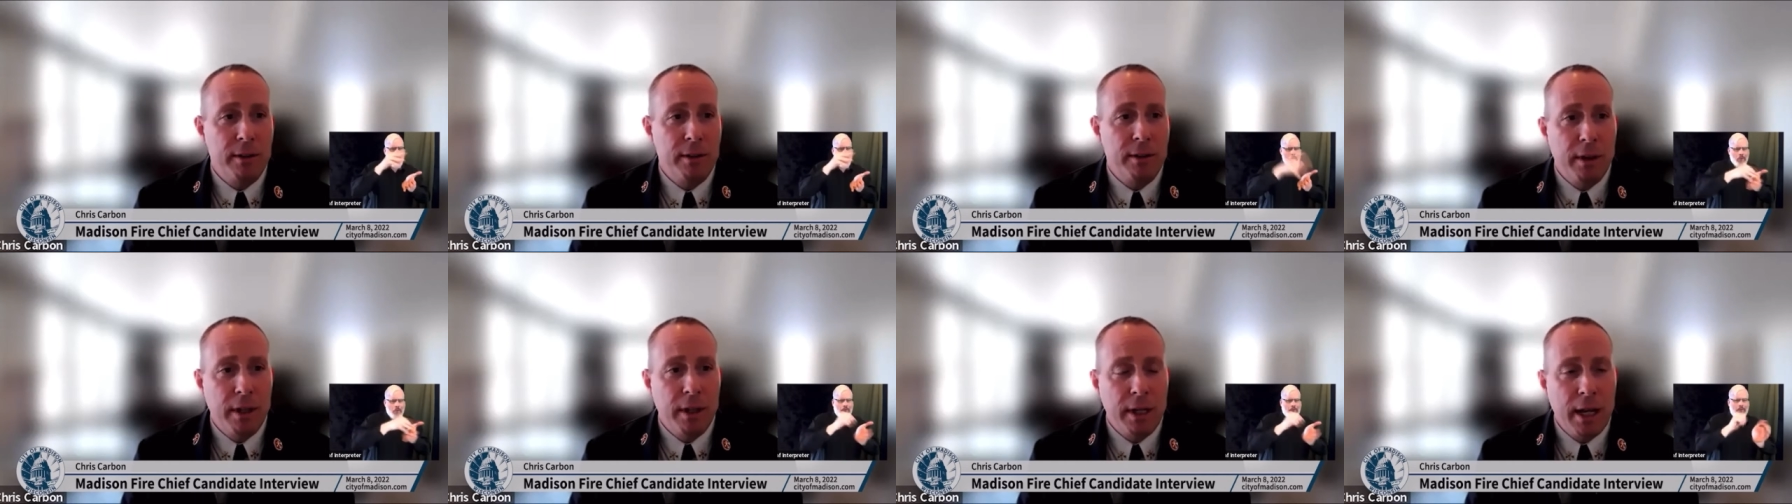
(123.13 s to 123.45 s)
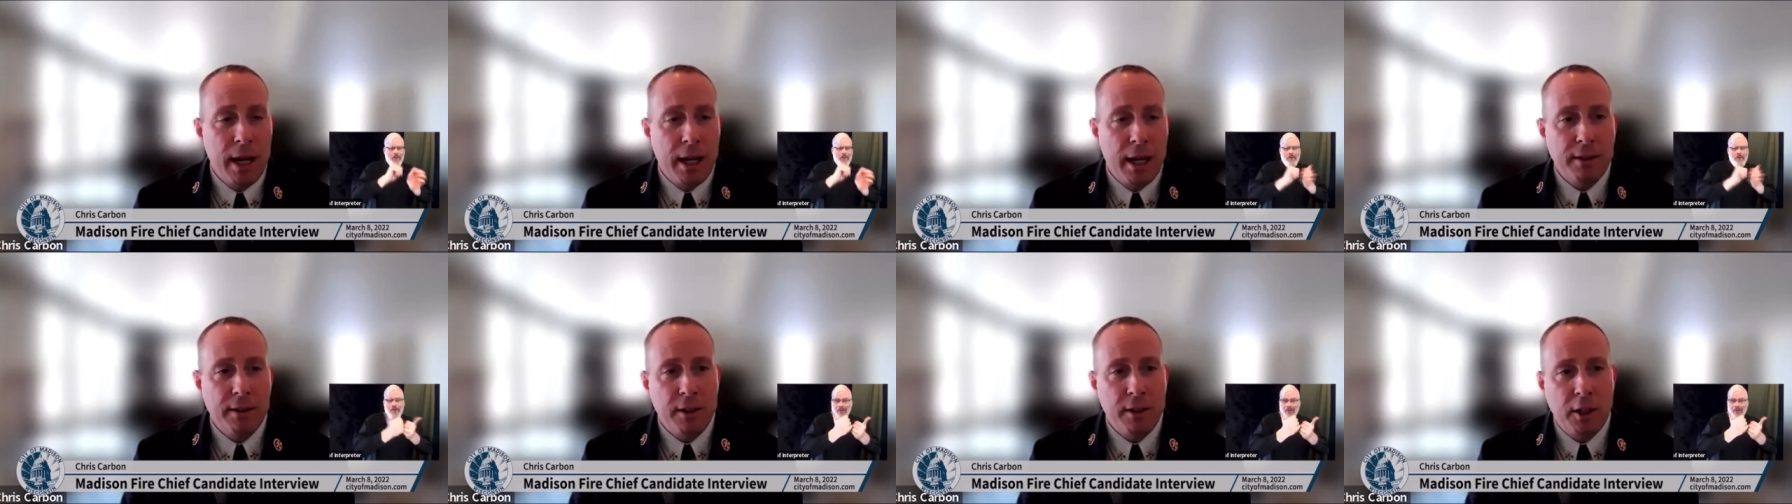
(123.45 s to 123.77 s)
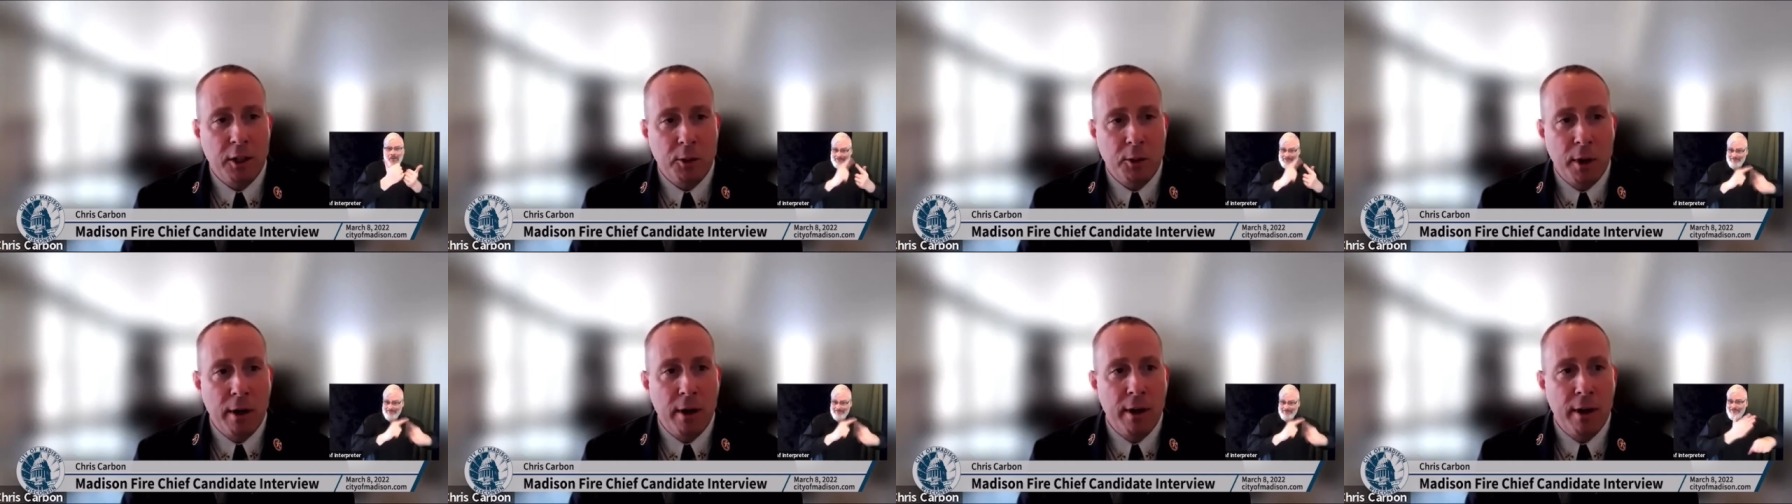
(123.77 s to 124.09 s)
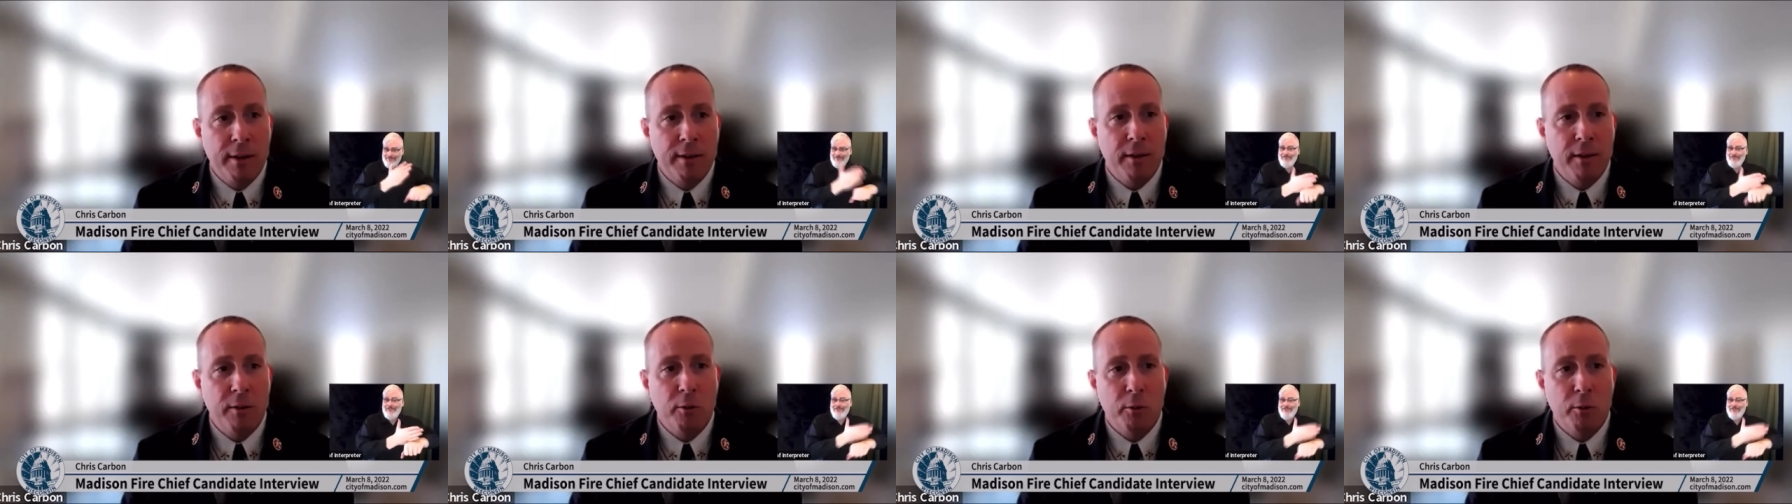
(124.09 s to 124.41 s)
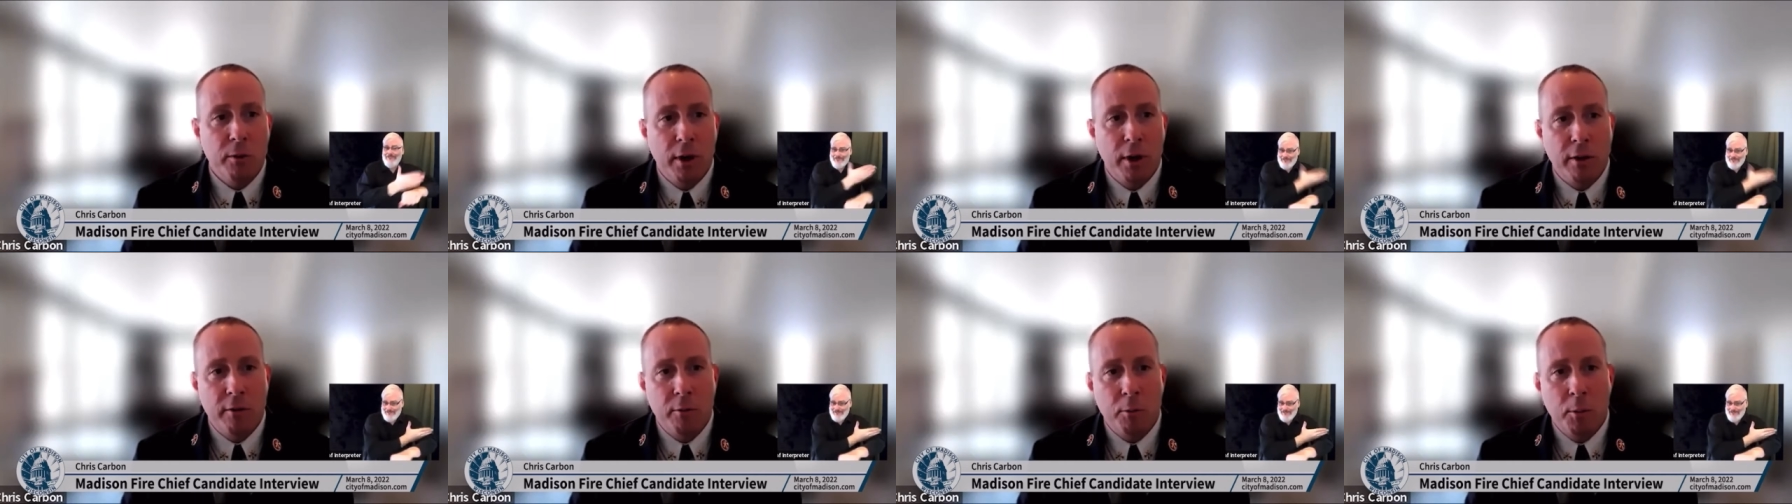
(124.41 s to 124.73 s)
to the next experience in
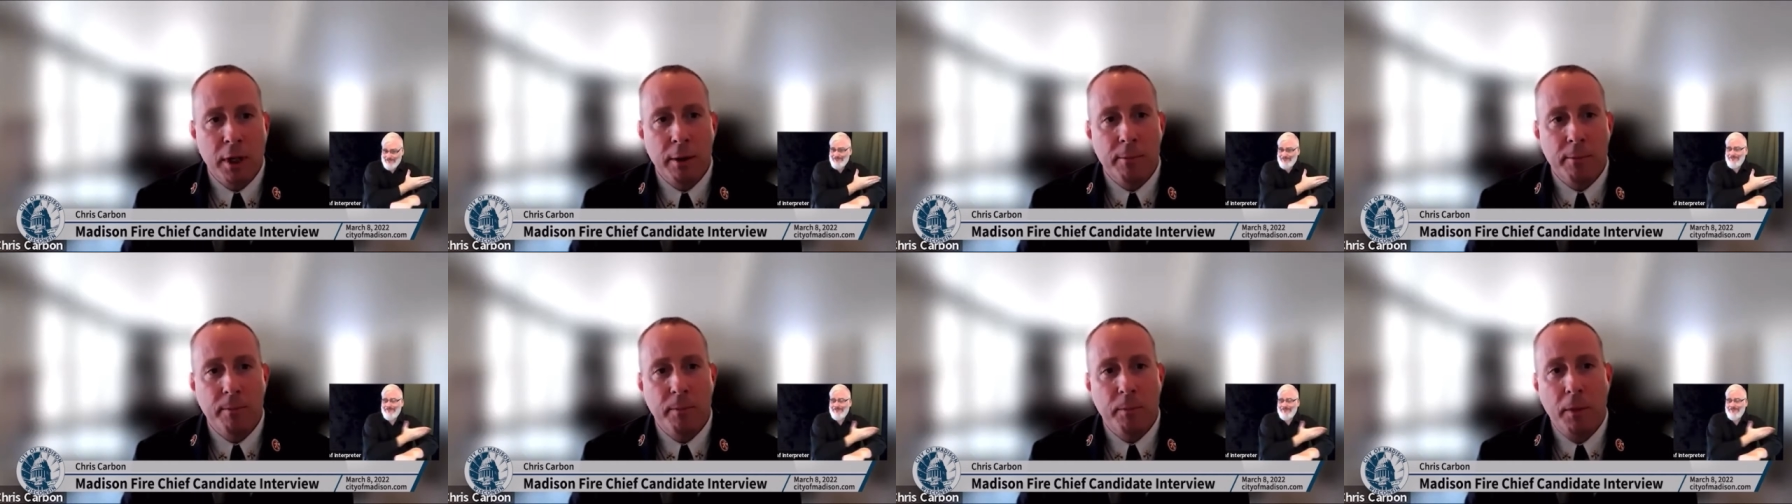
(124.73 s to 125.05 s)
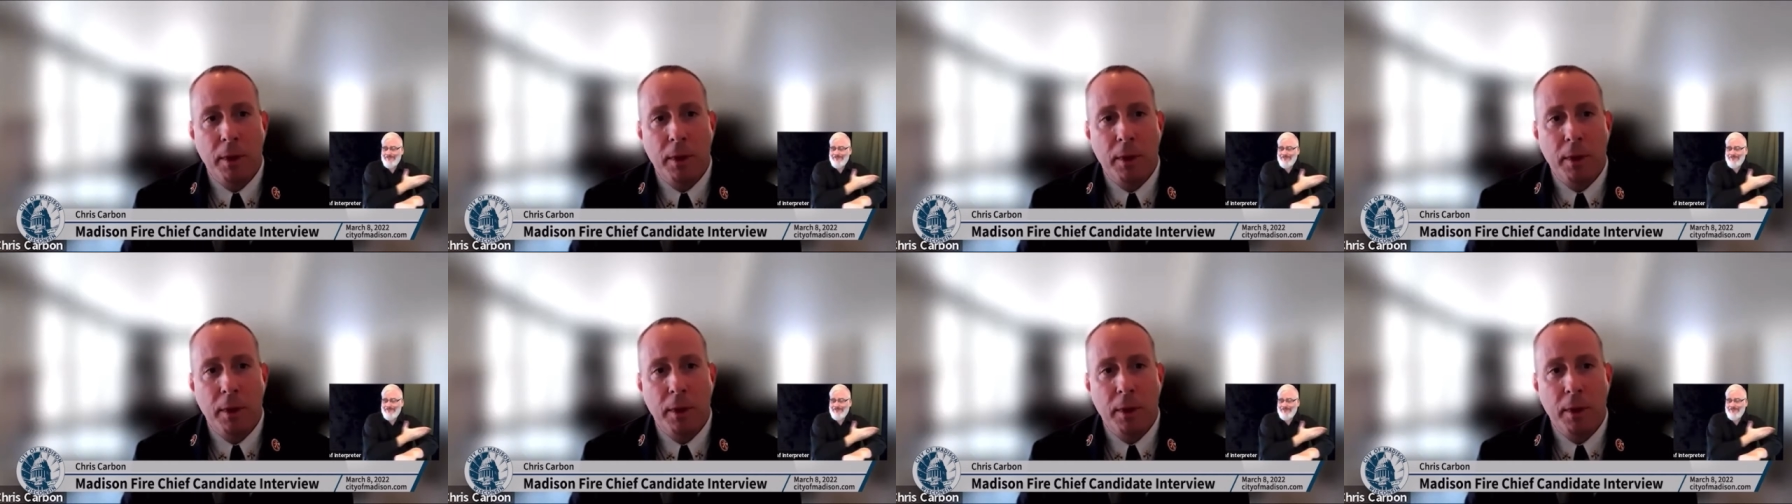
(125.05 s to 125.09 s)
front of me.